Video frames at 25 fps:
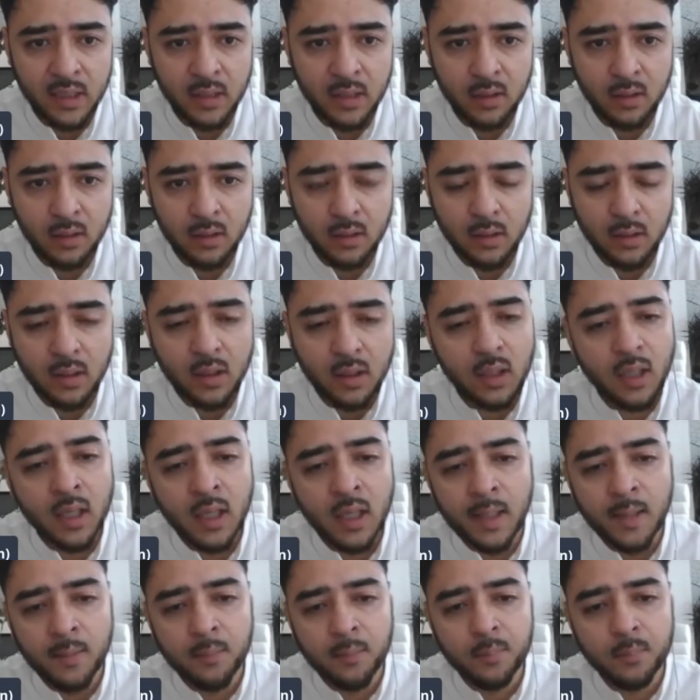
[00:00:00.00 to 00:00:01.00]
then
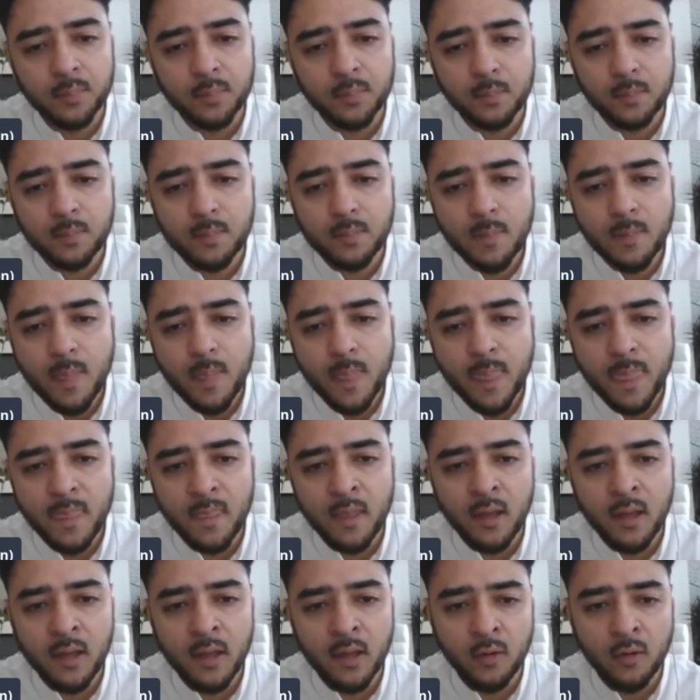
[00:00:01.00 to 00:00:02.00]

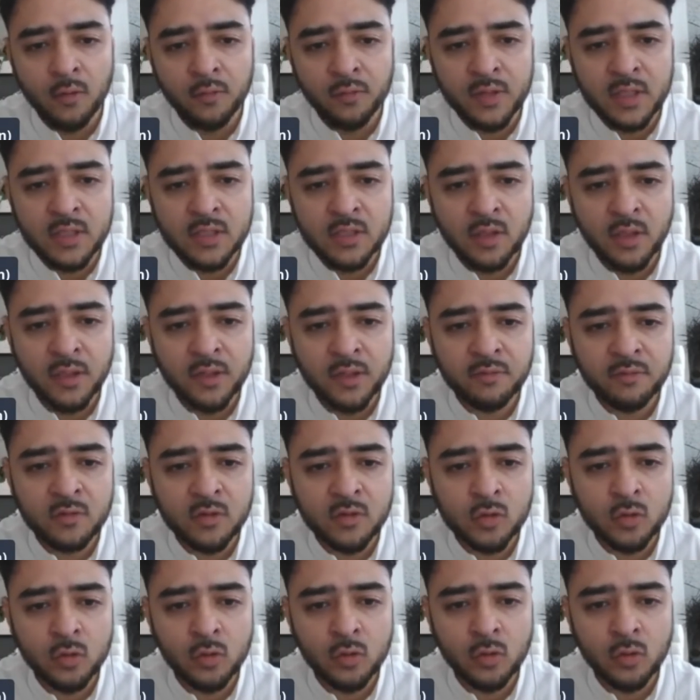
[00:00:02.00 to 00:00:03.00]
on this side of
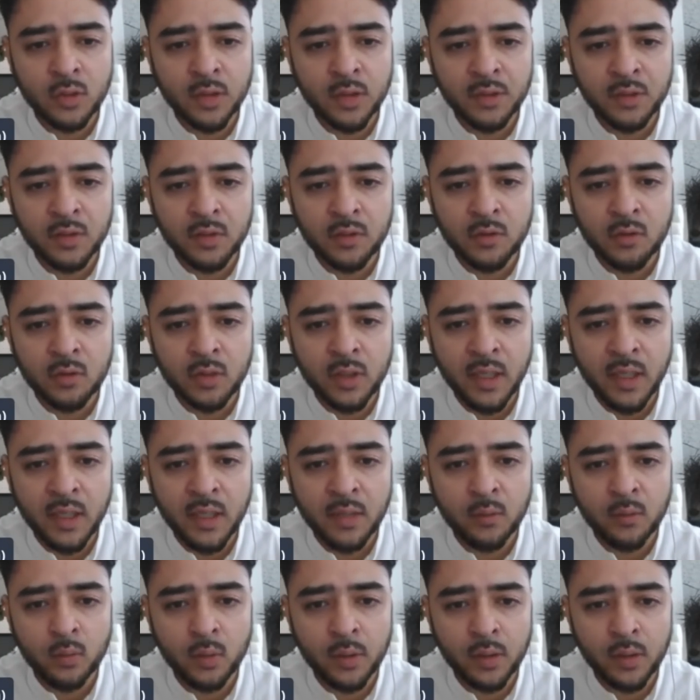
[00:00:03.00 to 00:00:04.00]
the shore in the
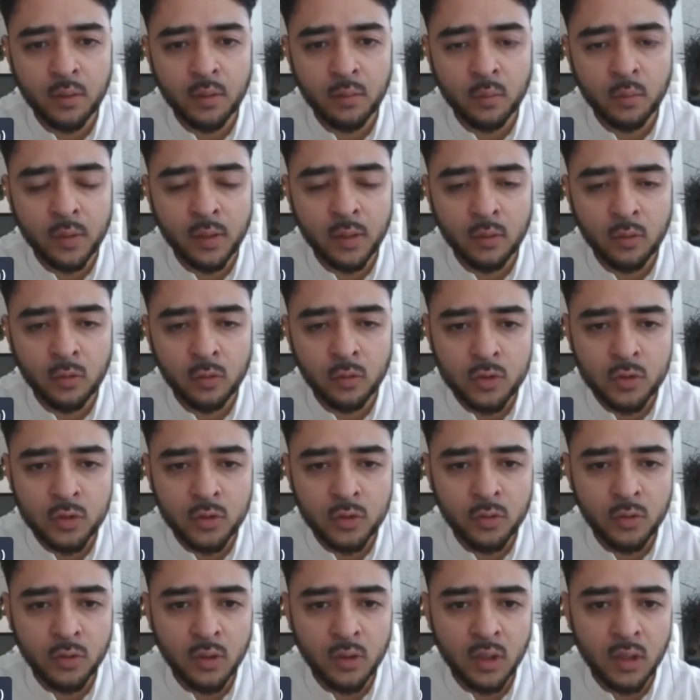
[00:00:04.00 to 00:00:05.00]
UK, we are
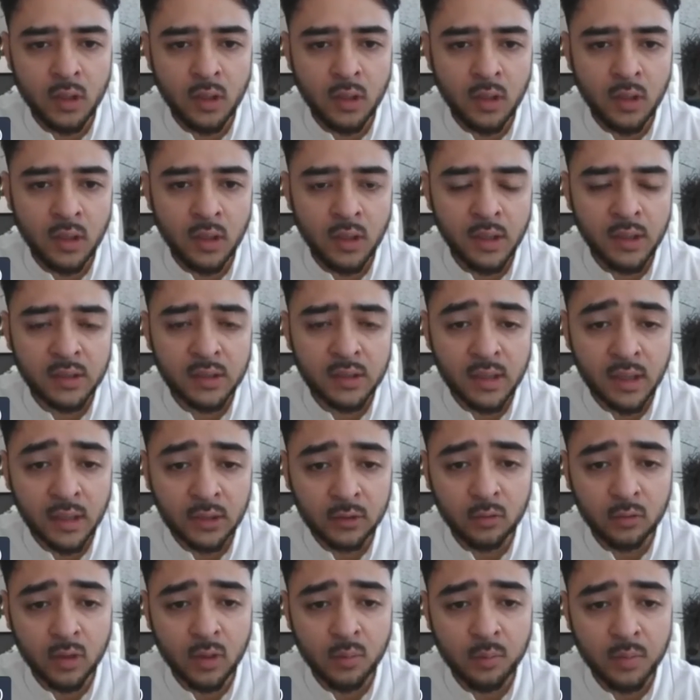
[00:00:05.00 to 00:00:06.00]
also an
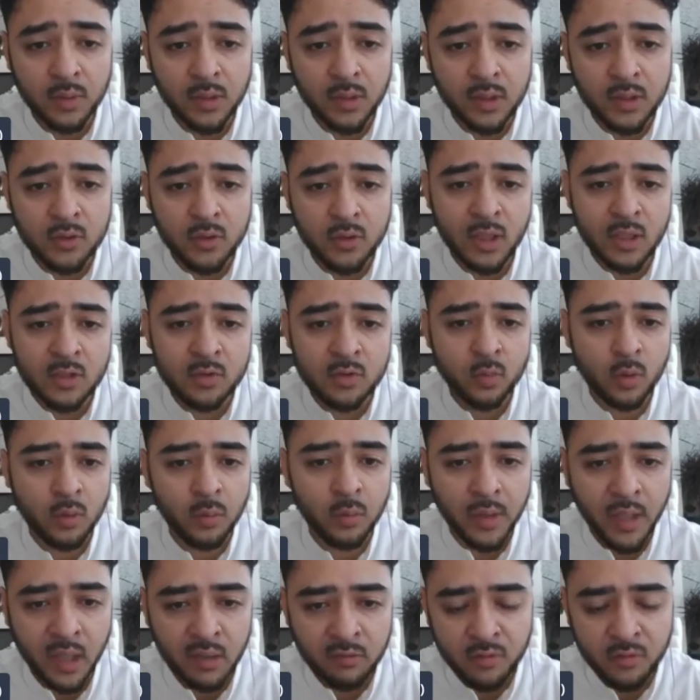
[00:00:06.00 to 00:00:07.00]
international company, so that's
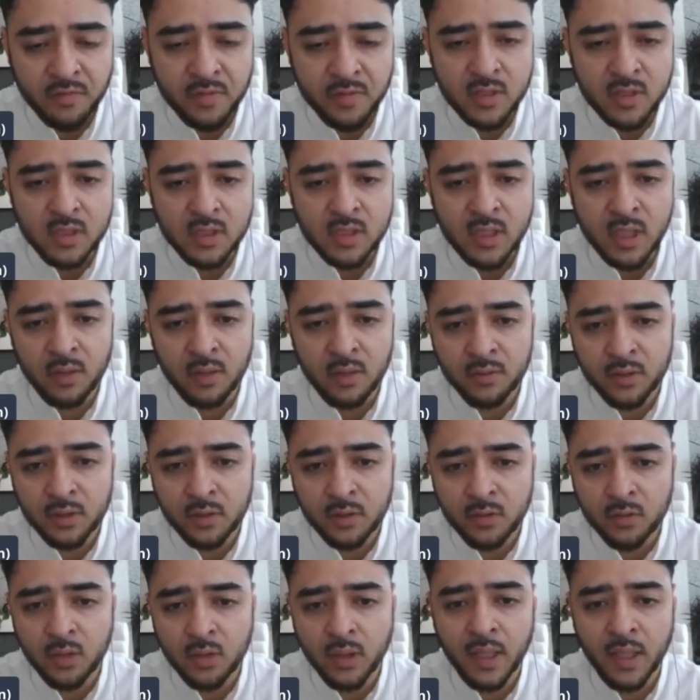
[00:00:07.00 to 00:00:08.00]
why we have offices here in
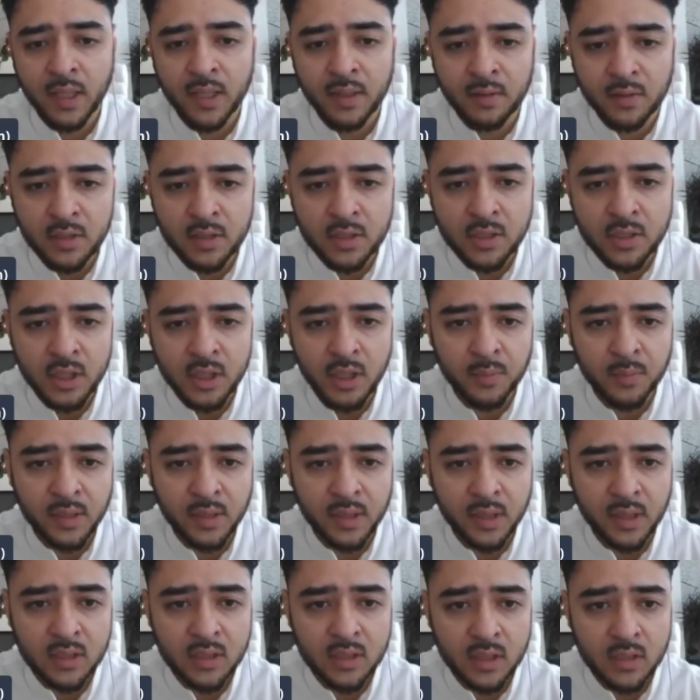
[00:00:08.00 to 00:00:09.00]
the UK and in
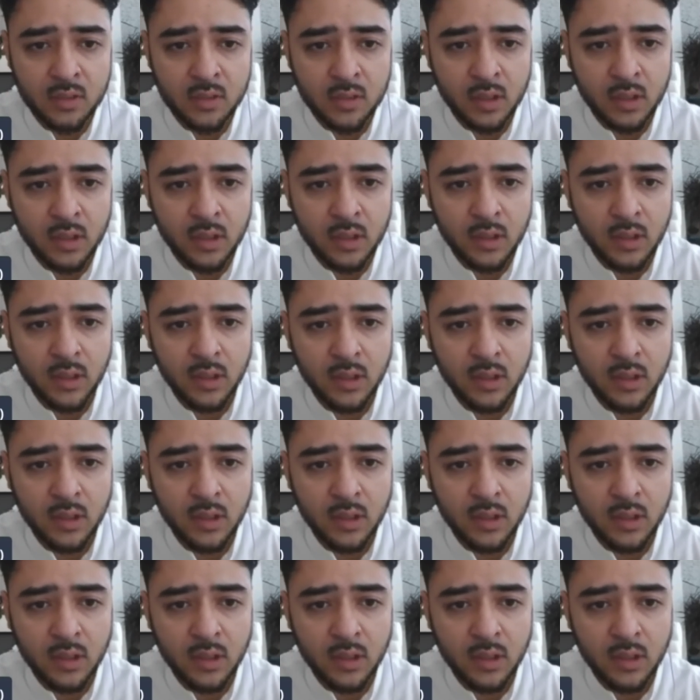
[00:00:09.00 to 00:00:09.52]
Germany, etc.